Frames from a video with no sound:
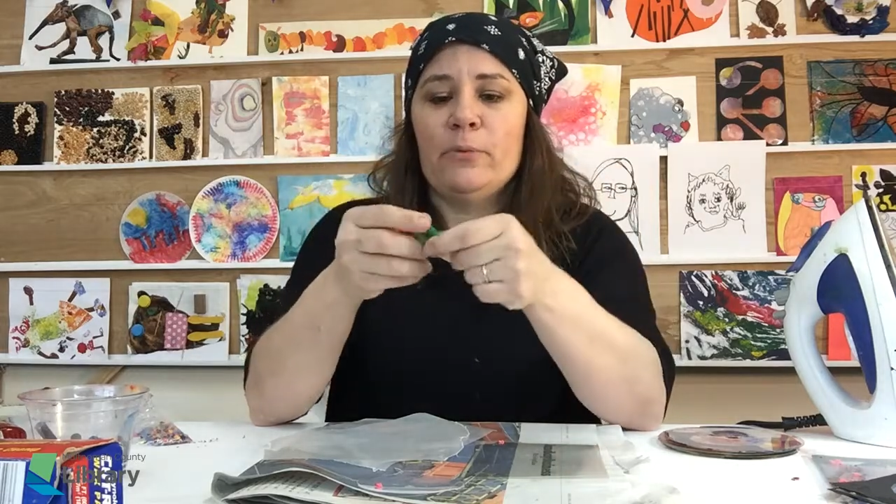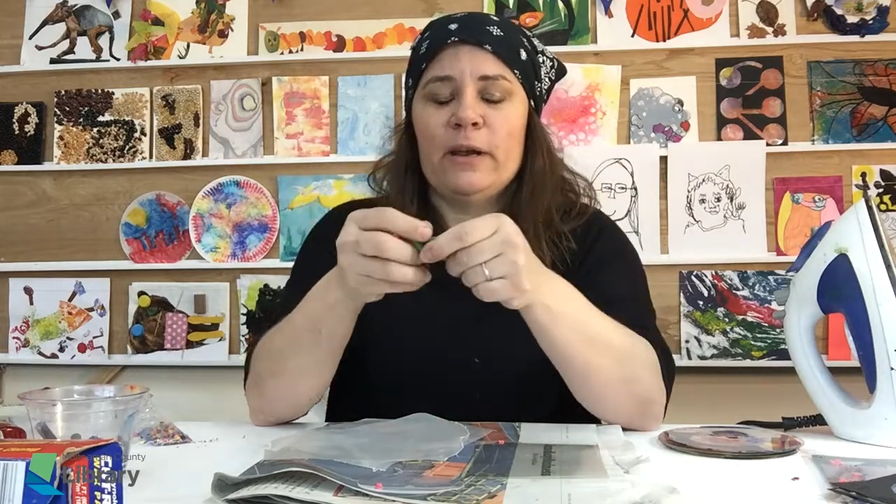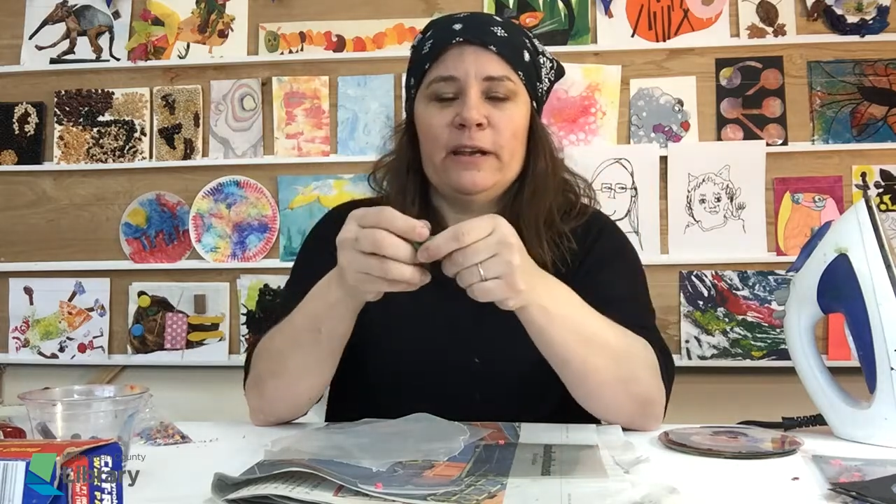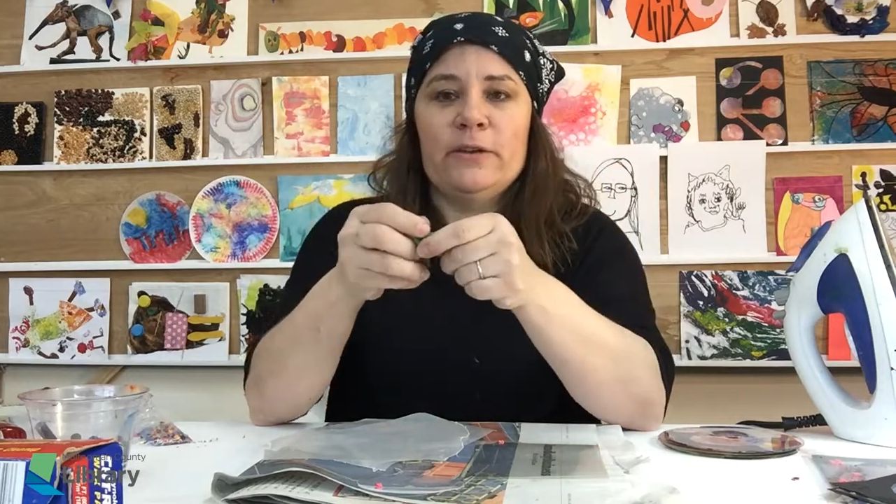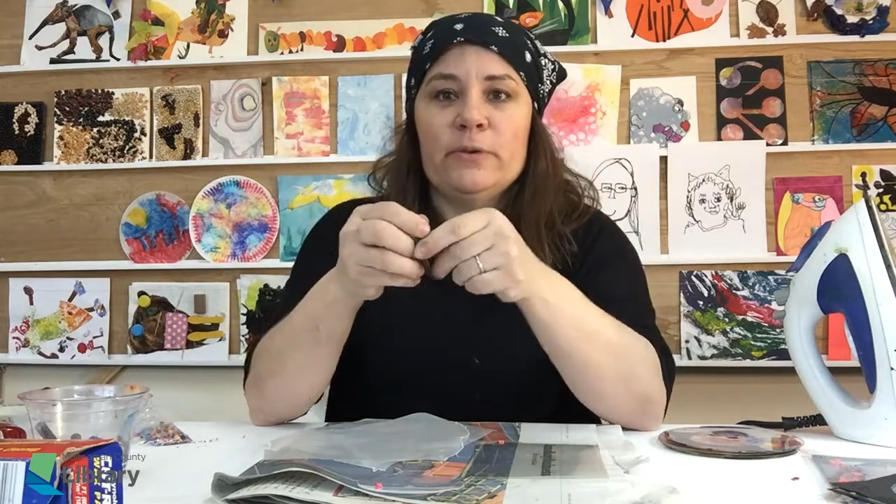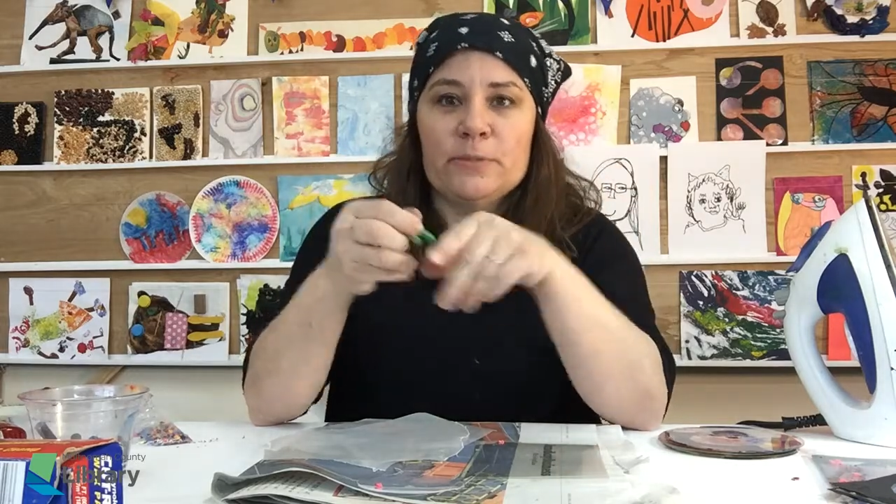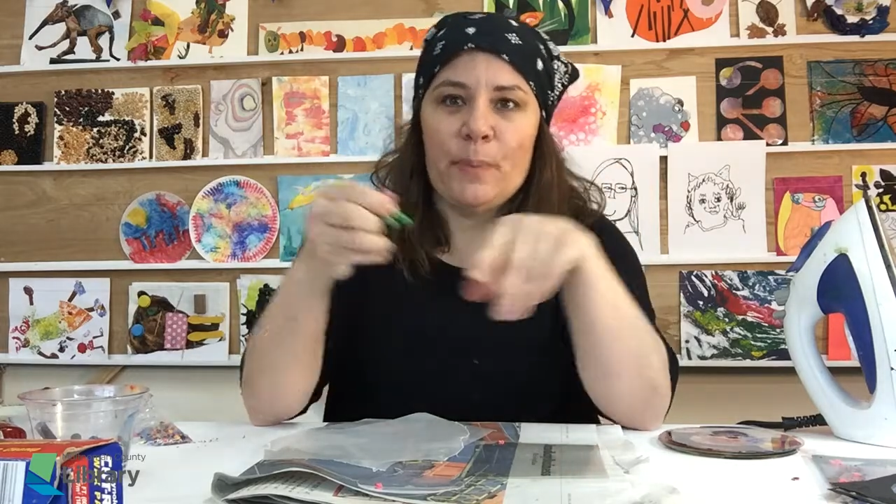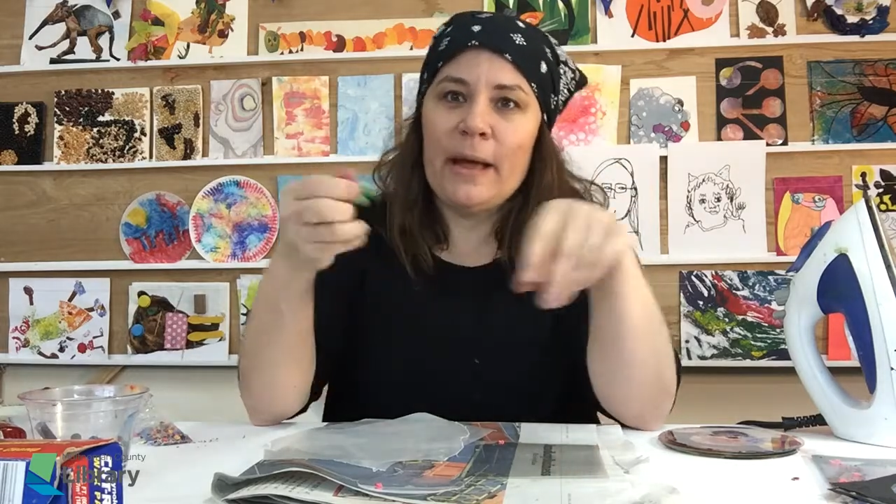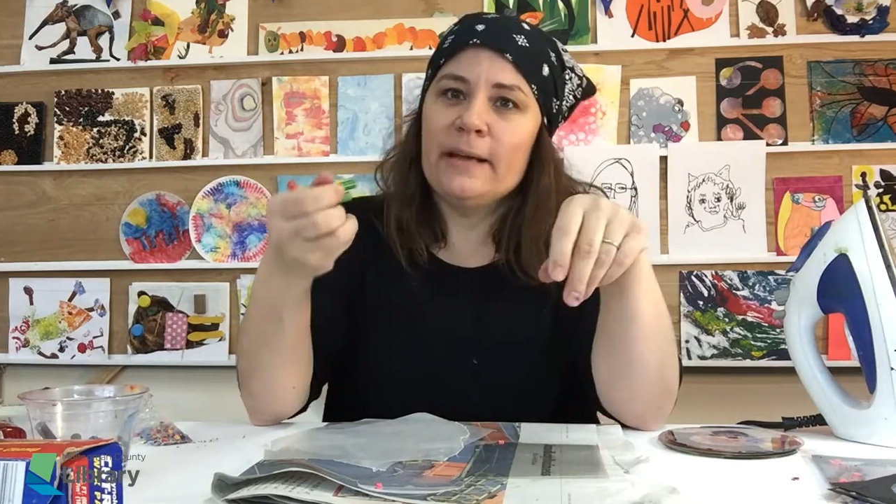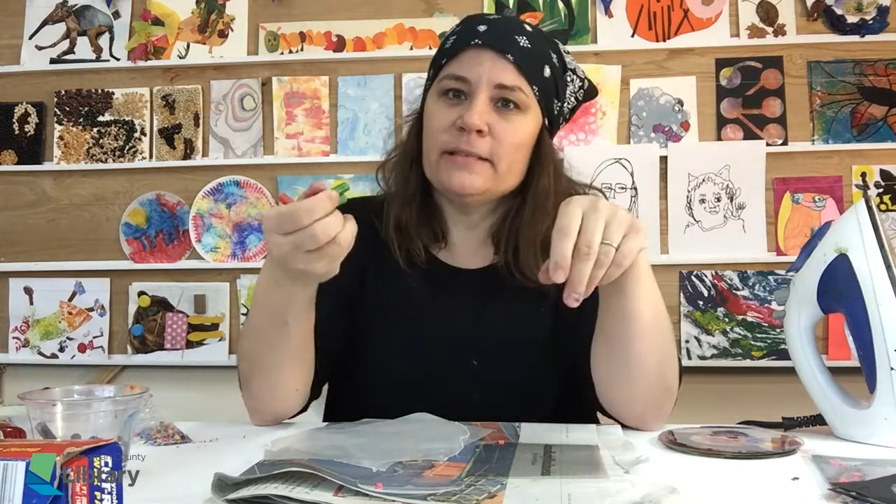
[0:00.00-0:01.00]
what I do is
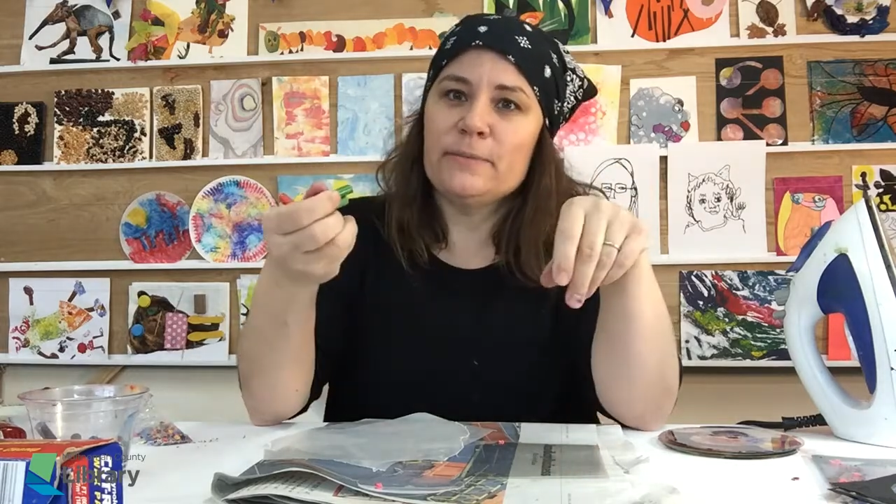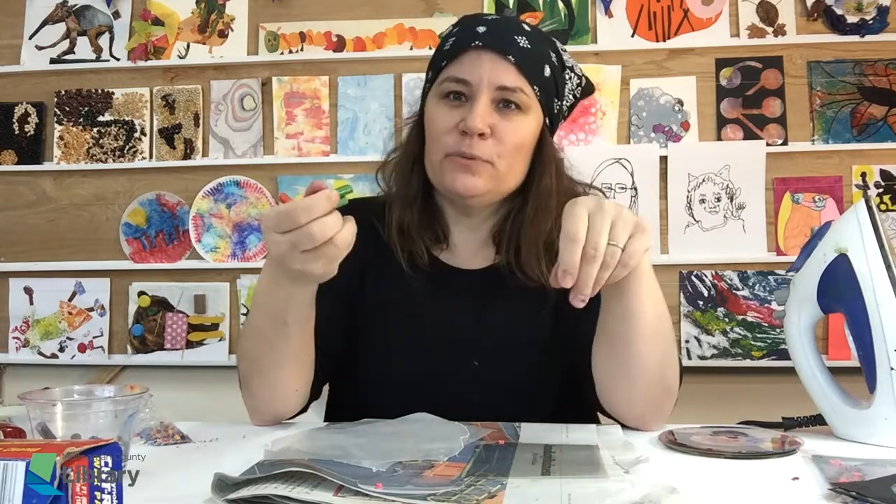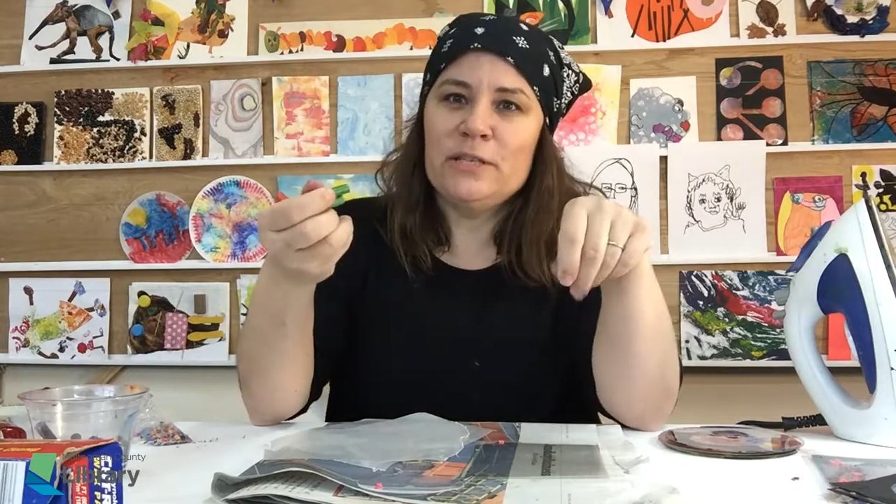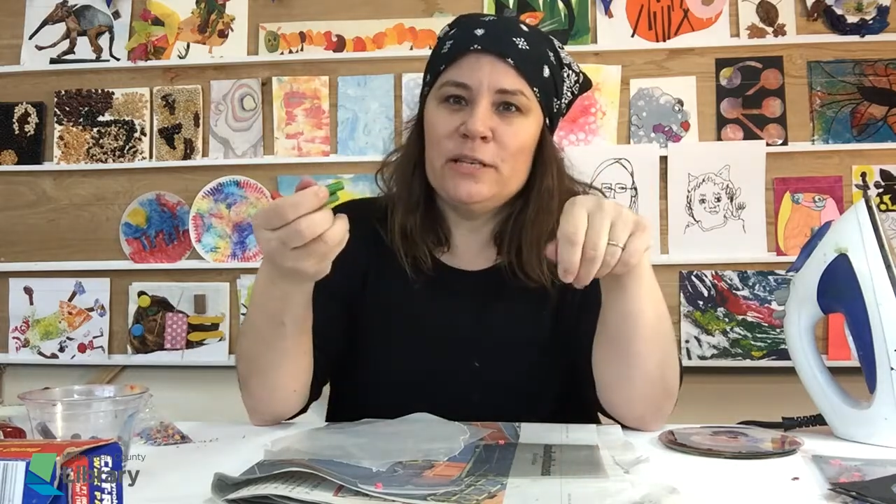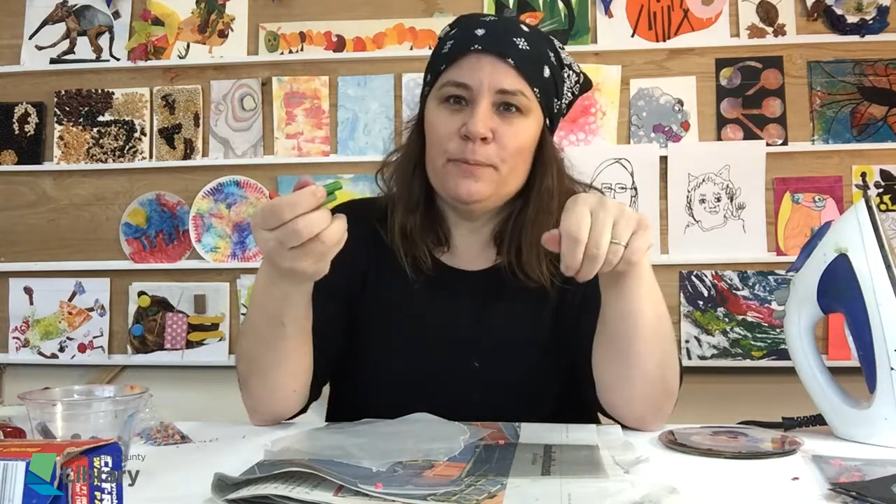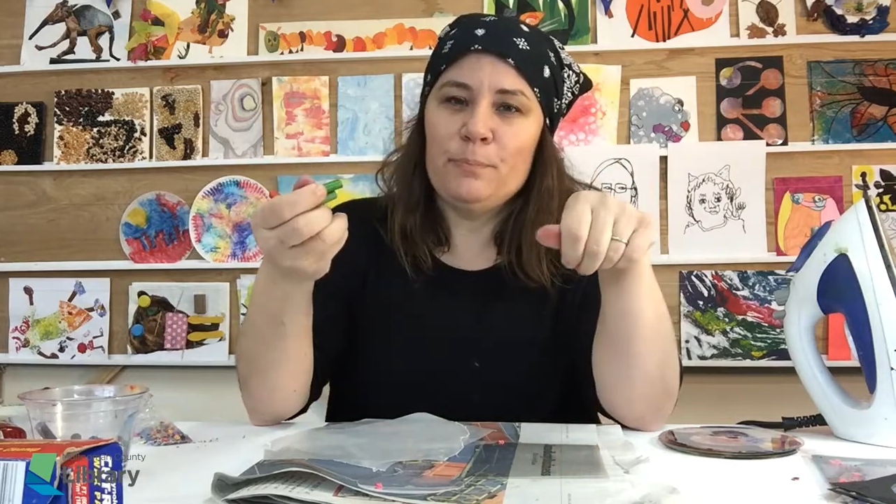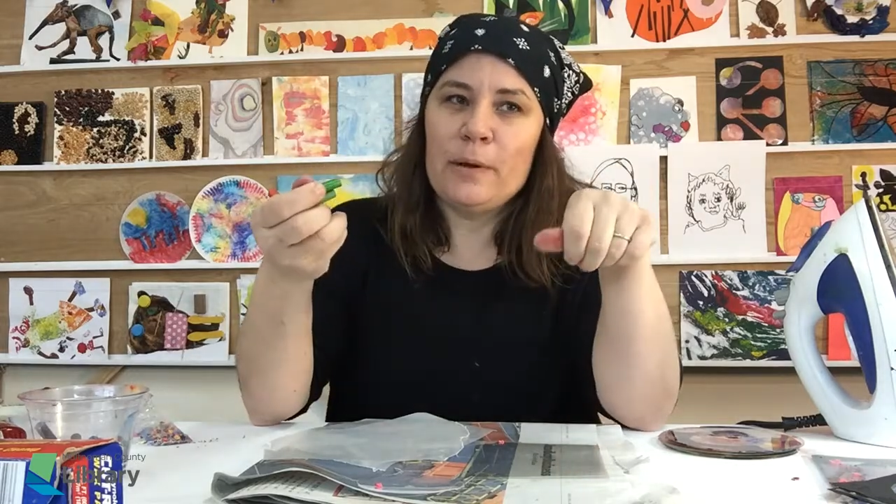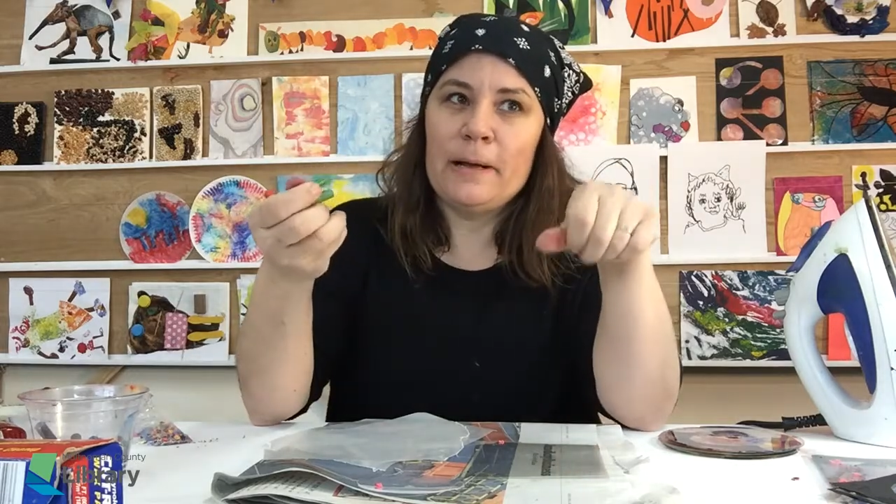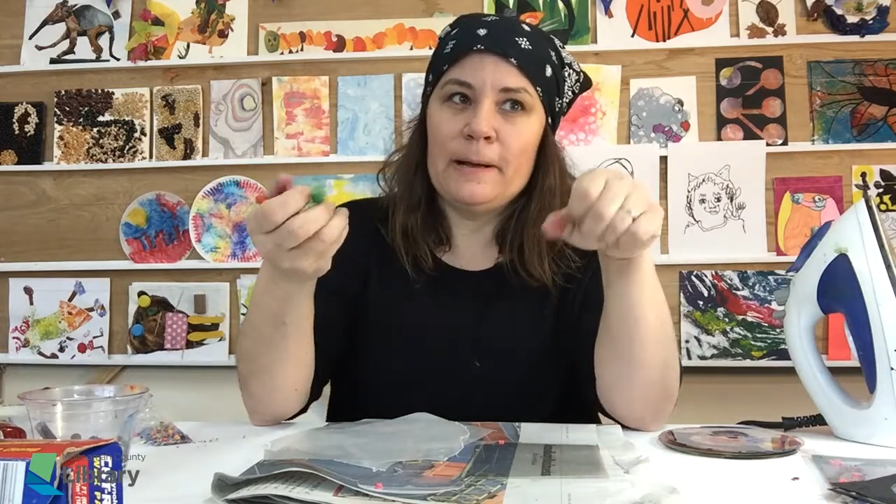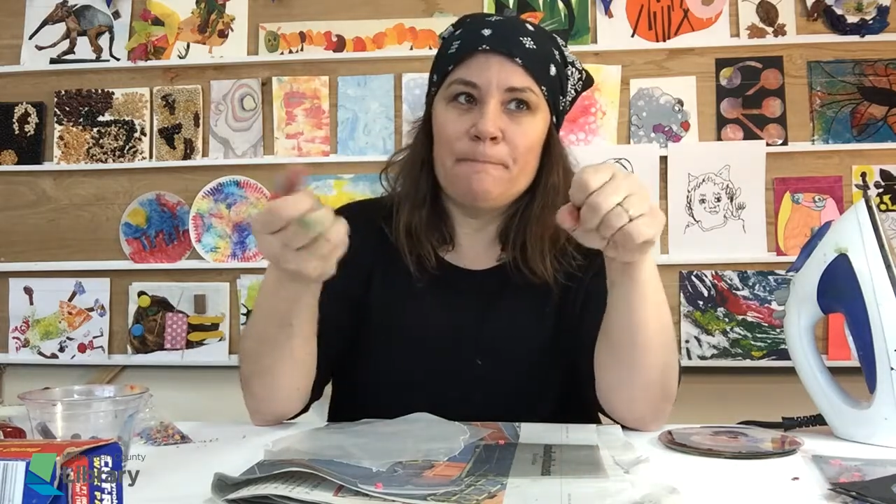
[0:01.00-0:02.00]
buy some cheap
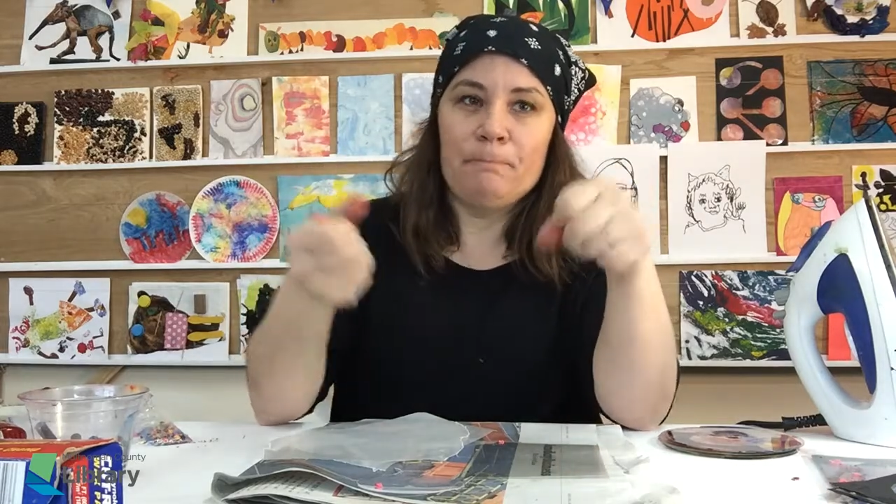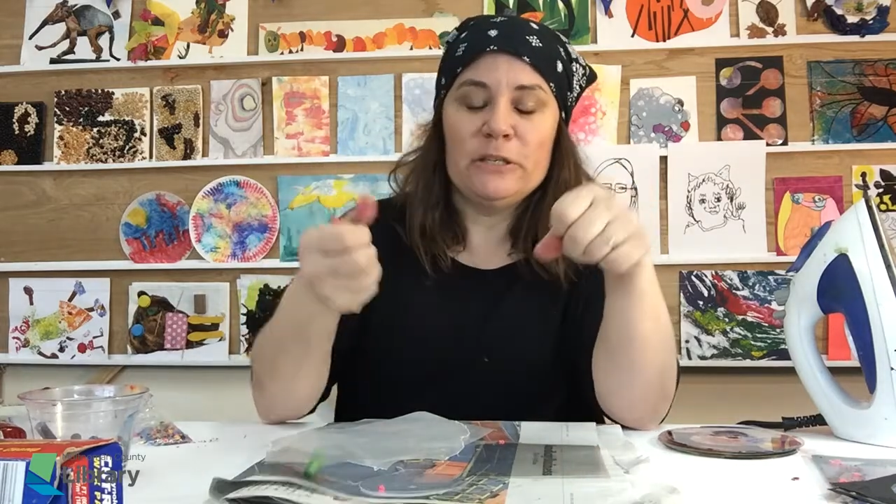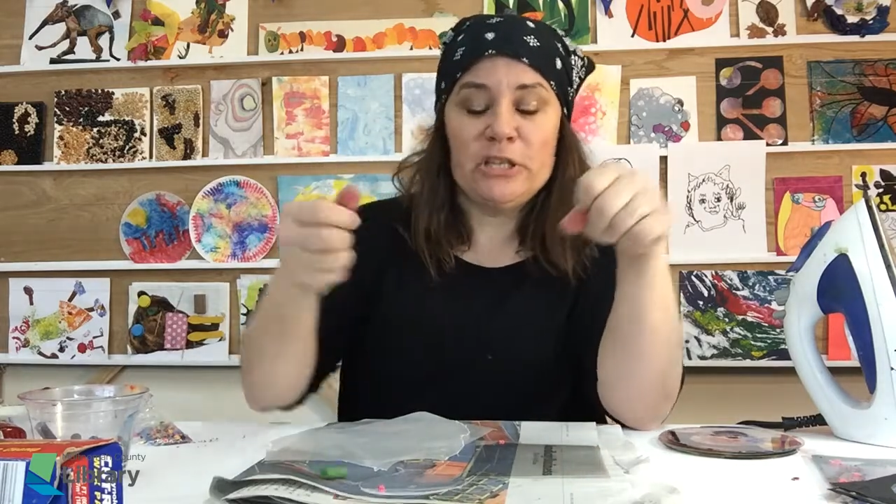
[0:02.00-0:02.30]
um,